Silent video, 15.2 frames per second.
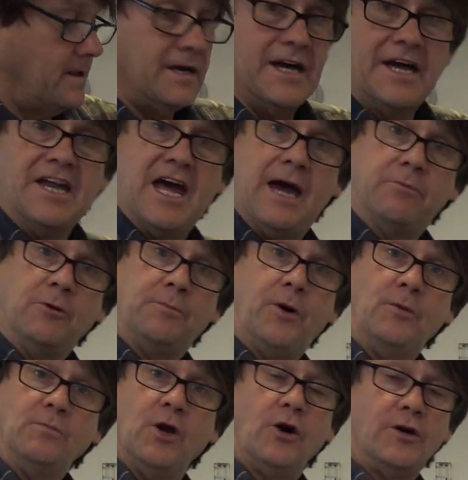Enable
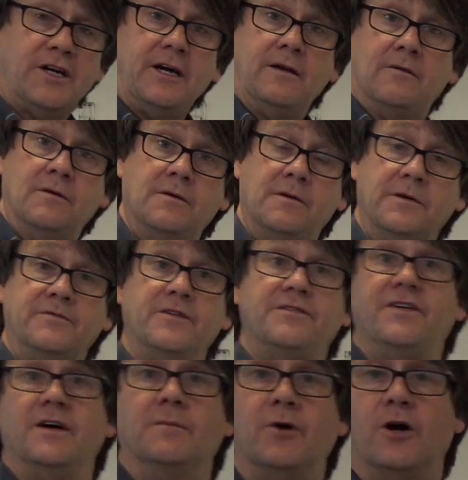pump locking. If you
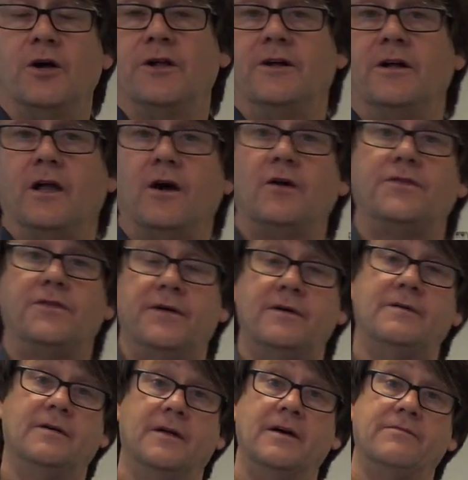fit a boiler in a loft,
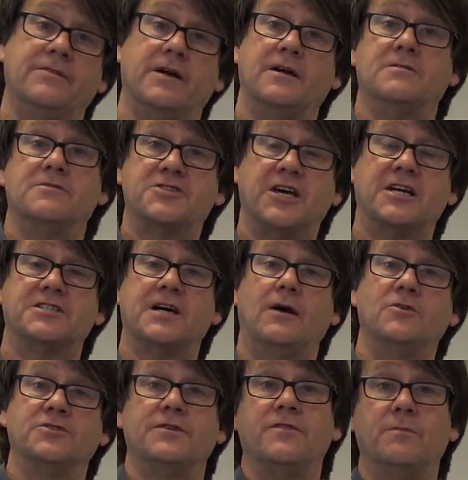and every 6
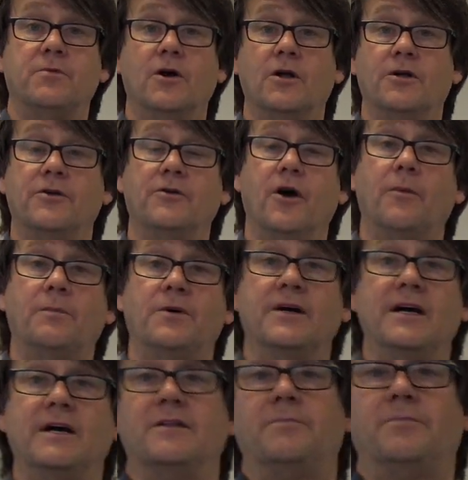hours, if the boiler doesn't
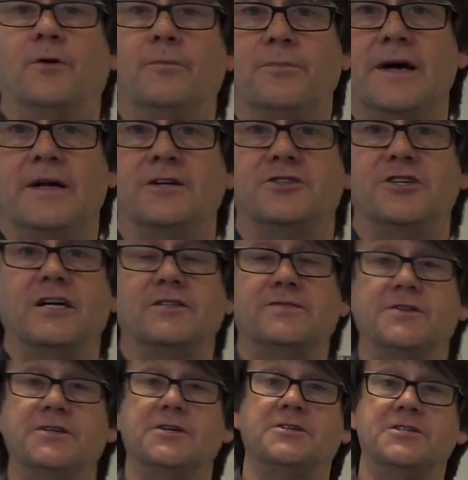operate, the pump energises
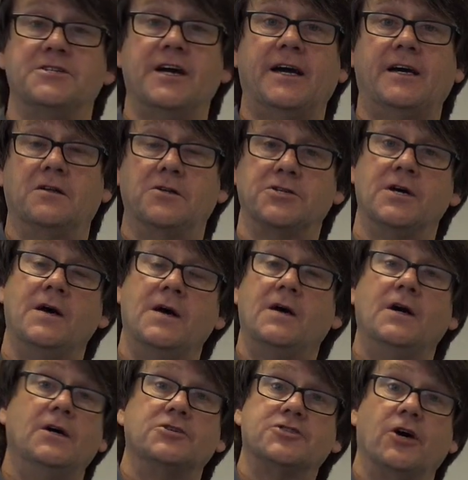for 30 seconds.
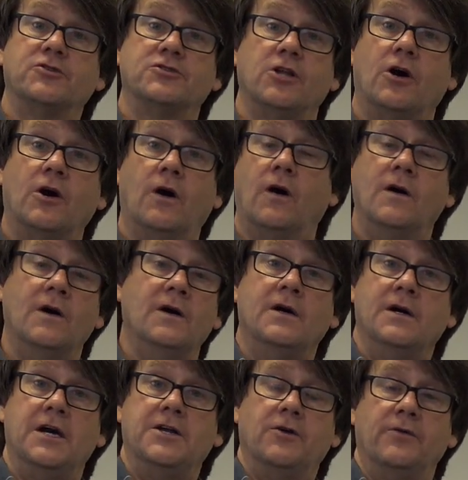Sod's law.
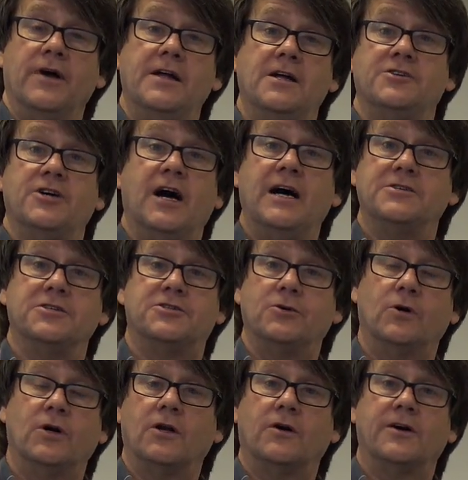It doesn't energise at
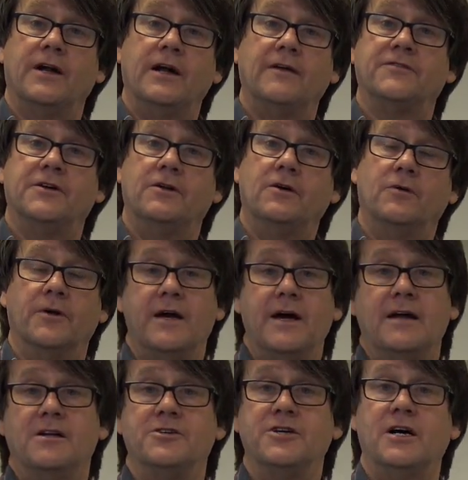2 o'clock in the afternoon, it
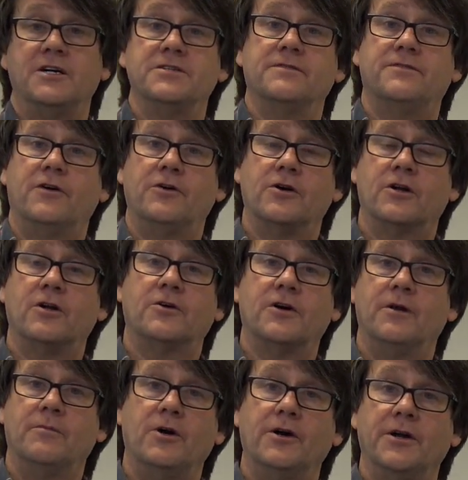energises at 4 o'clock in
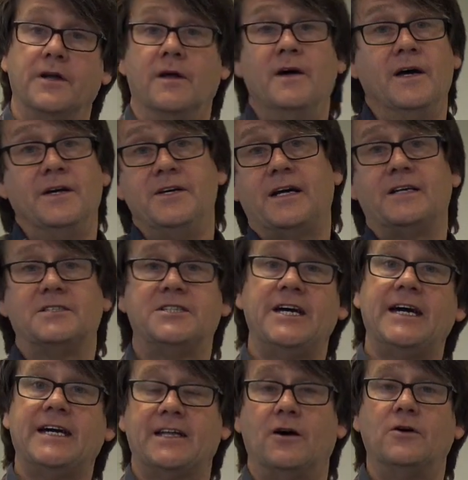the morning. You can
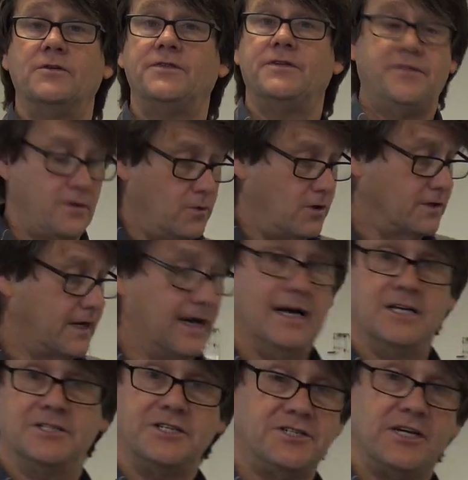take that off if you want,
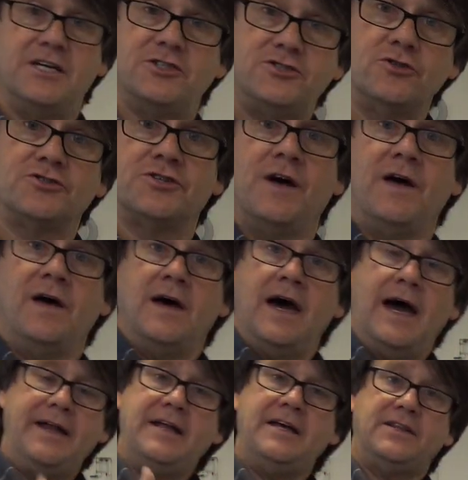guys. It's just
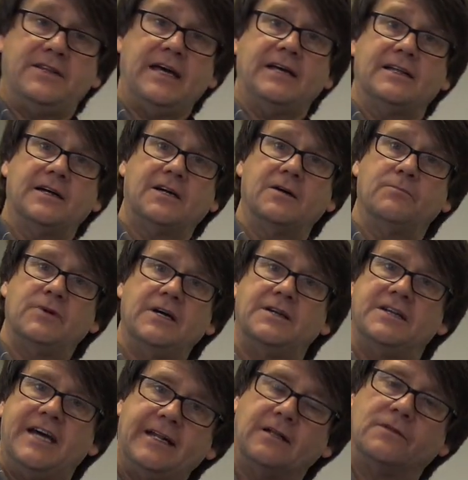anything that can be a
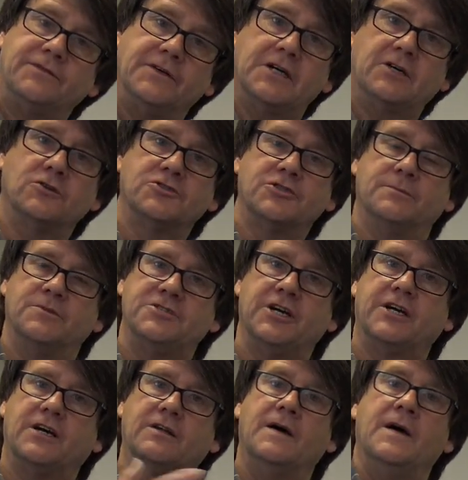niddle for your customers,
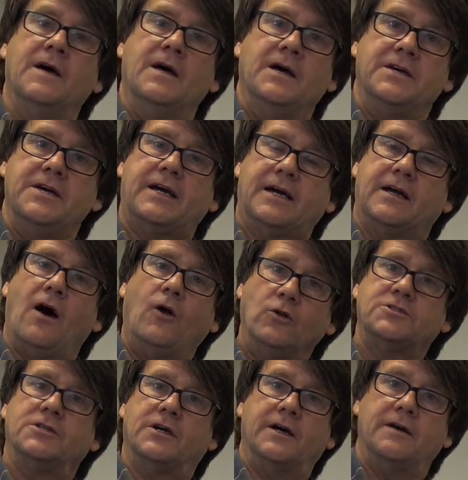you can
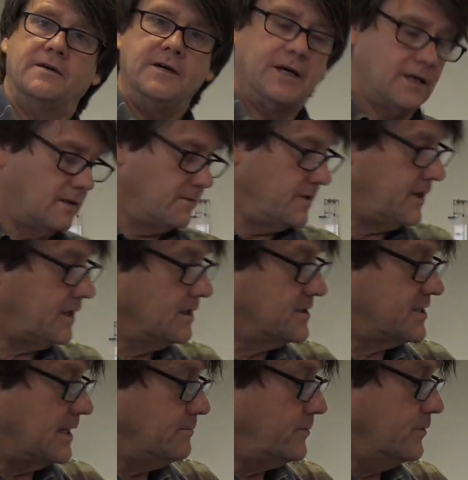alter it, you can
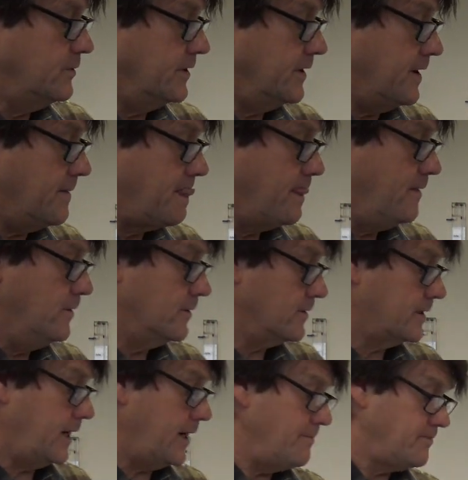tamper with it,
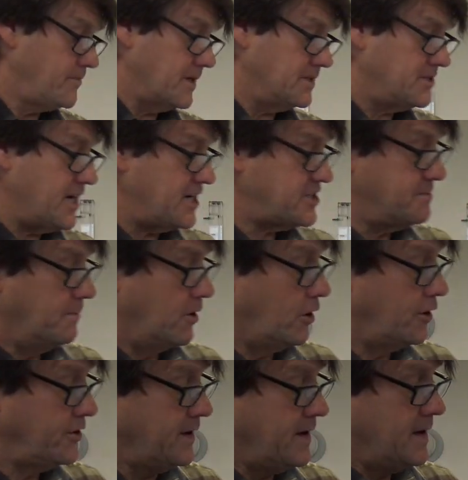okay? Test
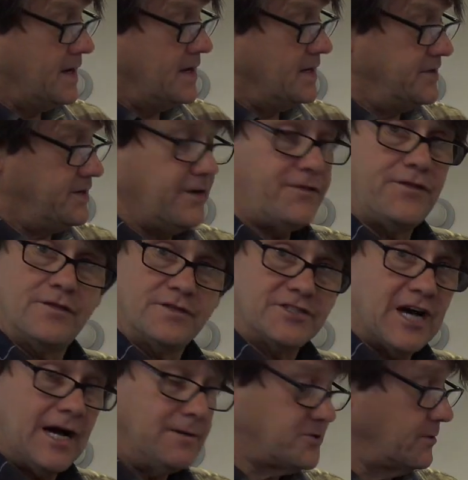mode, different
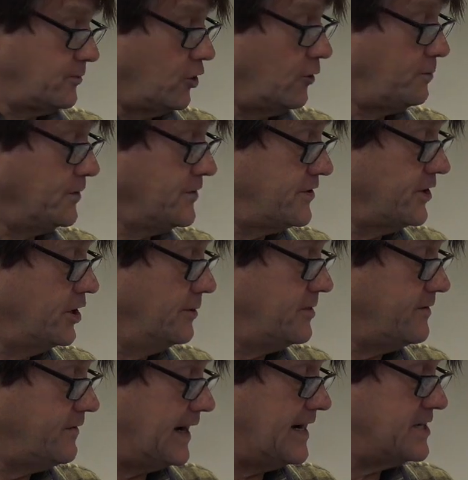types of open therm
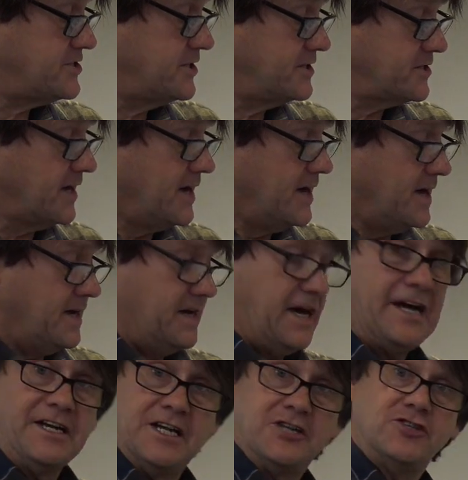devices,
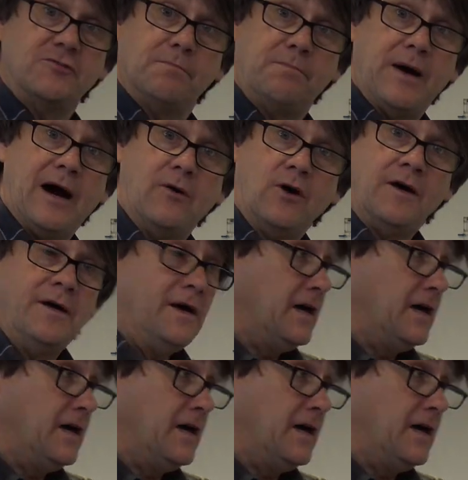ignition power.